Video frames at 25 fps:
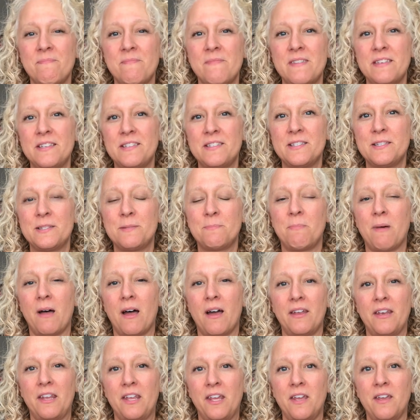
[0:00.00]
This is
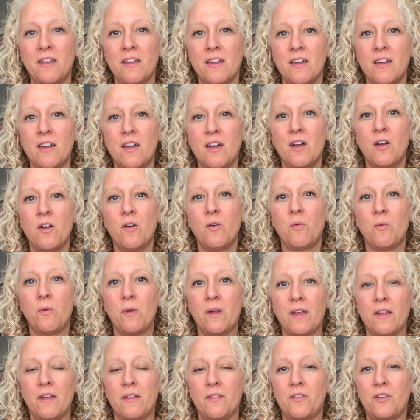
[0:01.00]
Bonnie
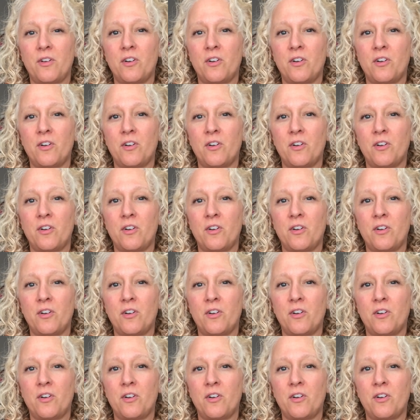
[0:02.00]
with